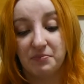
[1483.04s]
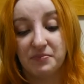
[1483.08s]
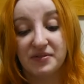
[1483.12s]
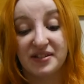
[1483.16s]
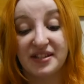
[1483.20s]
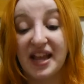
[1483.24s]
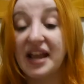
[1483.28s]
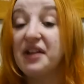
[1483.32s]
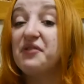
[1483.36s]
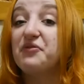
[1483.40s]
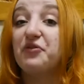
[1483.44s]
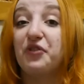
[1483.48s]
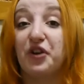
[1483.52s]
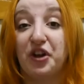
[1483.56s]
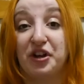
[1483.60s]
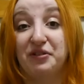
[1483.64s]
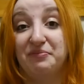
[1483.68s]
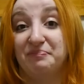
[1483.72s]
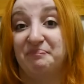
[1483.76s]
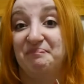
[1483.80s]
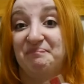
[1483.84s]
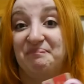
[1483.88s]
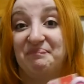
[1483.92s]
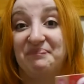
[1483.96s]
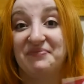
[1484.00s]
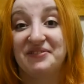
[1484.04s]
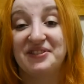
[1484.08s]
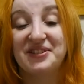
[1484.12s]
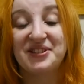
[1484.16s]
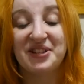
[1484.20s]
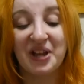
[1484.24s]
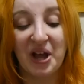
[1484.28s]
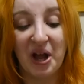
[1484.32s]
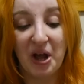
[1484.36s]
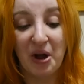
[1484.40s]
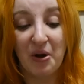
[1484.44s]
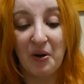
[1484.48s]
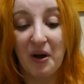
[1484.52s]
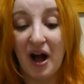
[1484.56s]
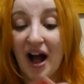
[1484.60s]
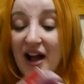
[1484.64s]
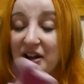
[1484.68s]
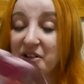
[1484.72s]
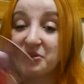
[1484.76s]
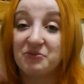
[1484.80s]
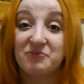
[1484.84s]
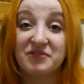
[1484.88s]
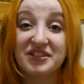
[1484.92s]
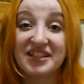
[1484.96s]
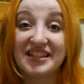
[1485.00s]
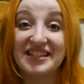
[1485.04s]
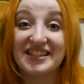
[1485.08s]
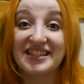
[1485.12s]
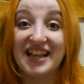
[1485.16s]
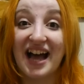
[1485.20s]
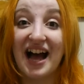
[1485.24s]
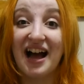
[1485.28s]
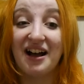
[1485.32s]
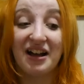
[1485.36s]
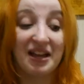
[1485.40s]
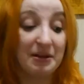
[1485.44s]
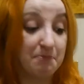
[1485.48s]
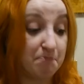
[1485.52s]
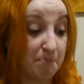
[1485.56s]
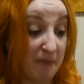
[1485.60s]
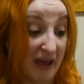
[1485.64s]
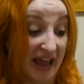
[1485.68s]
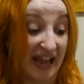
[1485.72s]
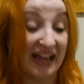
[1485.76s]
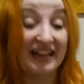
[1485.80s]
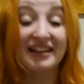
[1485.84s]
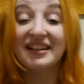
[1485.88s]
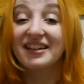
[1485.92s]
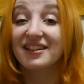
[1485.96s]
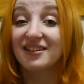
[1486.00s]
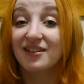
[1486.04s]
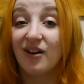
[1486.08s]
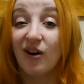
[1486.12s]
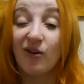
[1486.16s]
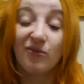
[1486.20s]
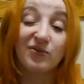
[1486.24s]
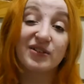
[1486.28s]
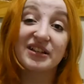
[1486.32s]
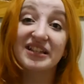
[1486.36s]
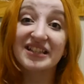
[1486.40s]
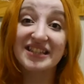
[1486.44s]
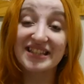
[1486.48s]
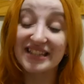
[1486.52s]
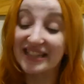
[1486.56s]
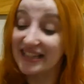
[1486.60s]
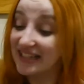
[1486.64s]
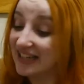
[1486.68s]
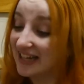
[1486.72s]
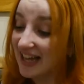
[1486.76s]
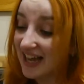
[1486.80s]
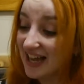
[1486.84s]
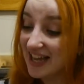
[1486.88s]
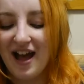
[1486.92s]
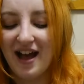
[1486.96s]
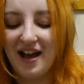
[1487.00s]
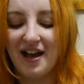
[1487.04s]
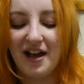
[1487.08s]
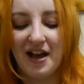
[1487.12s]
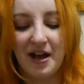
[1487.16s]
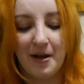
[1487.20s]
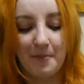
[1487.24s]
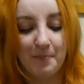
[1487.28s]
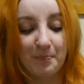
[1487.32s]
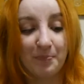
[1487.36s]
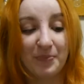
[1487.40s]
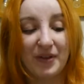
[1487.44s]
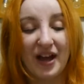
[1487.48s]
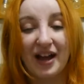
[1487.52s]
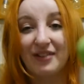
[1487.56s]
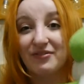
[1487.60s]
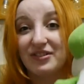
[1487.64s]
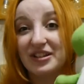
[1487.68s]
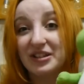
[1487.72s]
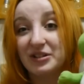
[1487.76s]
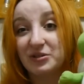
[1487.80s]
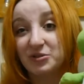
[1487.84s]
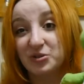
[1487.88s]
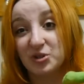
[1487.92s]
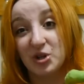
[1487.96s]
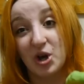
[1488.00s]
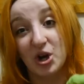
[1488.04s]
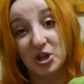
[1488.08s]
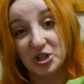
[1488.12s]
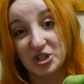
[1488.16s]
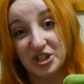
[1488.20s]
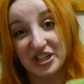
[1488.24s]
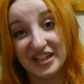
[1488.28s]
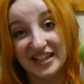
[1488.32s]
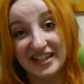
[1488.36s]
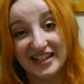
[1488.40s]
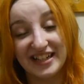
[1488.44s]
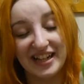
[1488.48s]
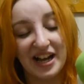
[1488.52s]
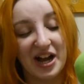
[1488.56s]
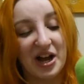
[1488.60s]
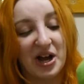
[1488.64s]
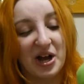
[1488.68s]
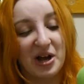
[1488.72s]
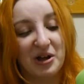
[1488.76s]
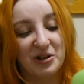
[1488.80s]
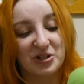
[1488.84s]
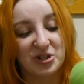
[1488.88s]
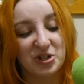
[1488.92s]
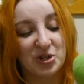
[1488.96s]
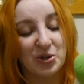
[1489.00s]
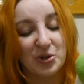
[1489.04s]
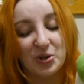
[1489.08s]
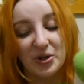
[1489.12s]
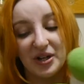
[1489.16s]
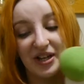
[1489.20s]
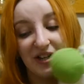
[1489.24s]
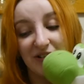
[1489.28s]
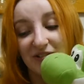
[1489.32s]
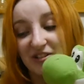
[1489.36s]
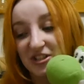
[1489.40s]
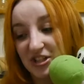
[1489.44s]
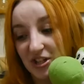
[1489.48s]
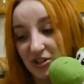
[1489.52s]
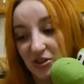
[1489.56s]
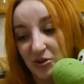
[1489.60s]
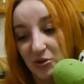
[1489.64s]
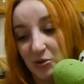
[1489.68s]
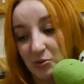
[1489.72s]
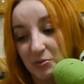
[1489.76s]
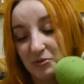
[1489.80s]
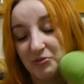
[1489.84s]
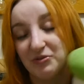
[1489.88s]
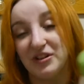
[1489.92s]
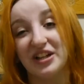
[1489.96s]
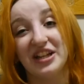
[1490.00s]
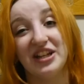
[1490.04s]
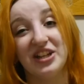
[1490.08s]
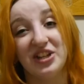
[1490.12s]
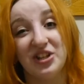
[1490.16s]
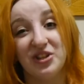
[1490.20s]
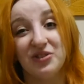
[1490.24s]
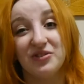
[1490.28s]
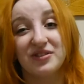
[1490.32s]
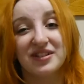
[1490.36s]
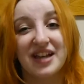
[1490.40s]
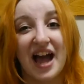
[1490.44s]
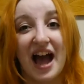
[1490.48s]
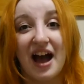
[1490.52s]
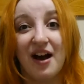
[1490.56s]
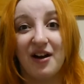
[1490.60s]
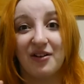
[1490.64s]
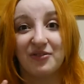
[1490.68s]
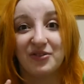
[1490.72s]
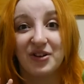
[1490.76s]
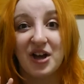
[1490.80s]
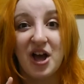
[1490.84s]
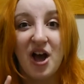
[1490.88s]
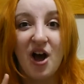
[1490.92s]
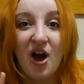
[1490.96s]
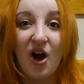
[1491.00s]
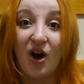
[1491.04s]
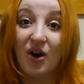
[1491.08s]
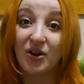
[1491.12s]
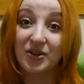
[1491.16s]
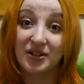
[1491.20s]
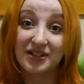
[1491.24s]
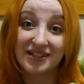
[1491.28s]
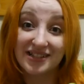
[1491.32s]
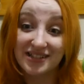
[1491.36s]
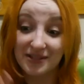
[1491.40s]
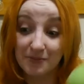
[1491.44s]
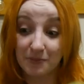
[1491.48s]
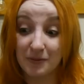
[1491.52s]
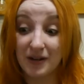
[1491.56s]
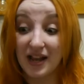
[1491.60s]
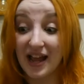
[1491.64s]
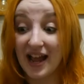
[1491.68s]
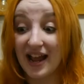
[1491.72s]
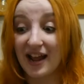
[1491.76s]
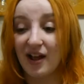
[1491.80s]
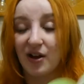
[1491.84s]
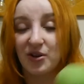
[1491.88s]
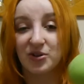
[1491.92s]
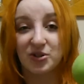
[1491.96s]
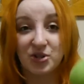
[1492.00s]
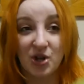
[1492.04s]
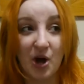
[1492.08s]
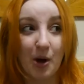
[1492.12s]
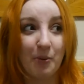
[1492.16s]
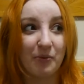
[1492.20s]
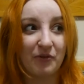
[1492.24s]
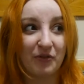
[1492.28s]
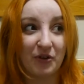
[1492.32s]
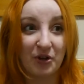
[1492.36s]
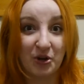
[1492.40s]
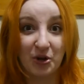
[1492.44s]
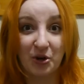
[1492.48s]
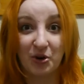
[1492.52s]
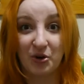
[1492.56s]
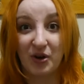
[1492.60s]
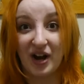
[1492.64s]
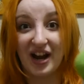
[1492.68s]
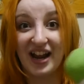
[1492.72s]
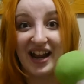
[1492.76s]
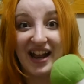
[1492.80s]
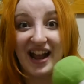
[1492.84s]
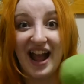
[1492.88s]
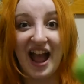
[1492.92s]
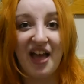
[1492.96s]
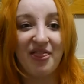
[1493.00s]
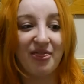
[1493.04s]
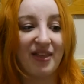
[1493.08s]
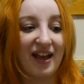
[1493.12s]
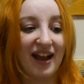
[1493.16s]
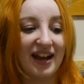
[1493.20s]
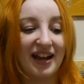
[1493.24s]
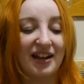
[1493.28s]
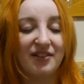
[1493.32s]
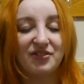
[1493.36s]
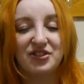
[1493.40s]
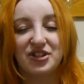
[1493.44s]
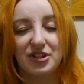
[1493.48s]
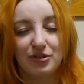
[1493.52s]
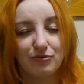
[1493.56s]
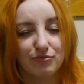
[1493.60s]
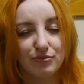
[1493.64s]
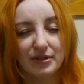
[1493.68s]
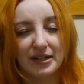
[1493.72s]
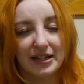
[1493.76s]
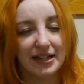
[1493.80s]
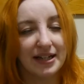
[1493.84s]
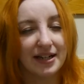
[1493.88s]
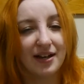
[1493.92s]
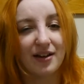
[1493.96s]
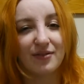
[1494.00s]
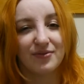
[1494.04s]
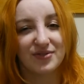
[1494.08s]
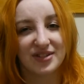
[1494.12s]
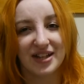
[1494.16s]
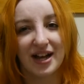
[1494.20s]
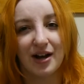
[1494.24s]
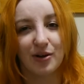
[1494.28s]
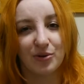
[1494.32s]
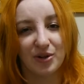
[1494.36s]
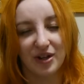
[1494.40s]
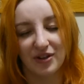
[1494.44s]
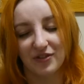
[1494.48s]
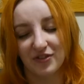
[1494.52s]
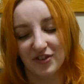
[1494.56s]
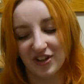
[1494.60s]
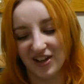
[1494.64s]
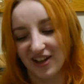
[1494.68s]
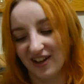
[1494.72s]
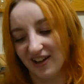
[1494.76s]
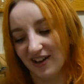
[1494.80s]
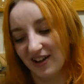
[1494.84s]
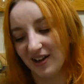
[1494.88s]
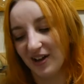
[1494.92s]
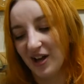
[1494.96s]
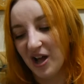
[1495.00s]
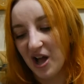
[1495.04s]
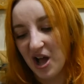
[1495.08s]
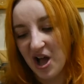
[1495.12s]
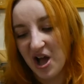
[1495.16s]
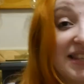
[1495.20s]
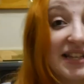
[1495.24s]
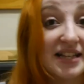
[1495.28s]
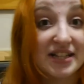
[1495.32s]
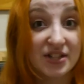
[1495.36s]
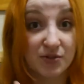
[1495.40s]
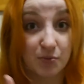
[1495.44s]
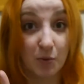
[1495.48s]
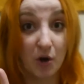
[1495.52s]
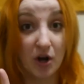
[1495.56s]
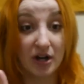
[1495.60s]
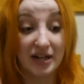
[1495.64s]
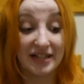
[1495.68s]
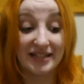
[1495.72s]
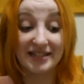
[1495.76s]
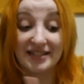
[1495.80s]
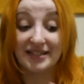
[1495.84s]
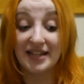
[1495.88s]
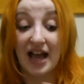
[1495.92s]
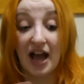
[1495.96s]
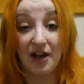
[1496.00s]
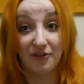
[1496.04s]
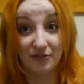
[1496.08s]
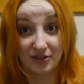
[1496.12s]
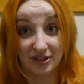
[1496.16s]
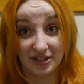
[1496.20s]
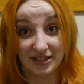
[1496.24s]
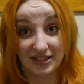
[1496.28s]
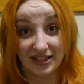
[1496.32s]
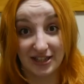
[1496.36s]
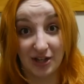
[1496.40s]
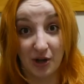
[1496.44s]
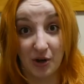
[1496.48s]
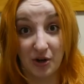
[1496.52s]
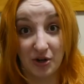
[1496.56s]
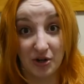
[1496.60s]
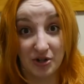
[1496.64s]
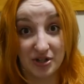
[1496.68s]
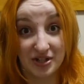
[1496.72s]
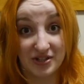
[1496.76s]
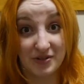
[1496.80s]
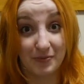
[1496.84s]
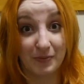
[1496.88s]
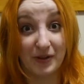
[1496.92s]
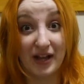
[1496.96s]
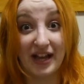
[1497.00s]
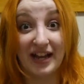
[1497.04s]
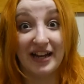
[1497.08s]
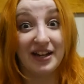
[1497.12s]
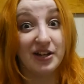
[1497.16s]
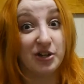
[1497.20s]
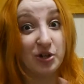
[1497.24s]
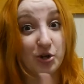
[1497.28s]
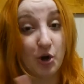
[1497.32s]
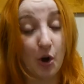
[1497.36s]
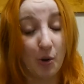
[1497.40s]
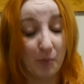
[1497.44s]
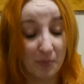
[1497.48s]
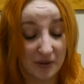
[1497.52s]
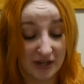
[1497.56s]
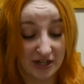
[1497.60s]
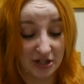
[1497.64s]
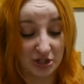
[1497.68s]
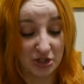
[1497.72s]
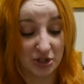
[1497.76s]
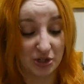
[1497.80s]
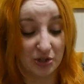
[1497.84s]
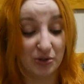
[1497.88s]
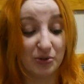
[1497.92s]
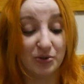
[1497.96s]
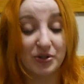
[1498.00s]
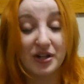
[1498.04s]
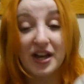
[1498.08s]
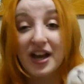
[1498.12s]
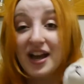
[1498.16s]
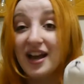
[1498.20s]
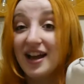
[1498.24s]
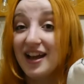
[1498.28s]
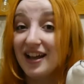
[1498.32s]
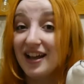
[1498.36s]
safer. So I could resist that in pink, obviously. I have a little Yoshi toy, which I thought would be really cute to have on display on top of her crate. And then if she really loves it, I'll give it her. This one is definitely going on display, not being chewed.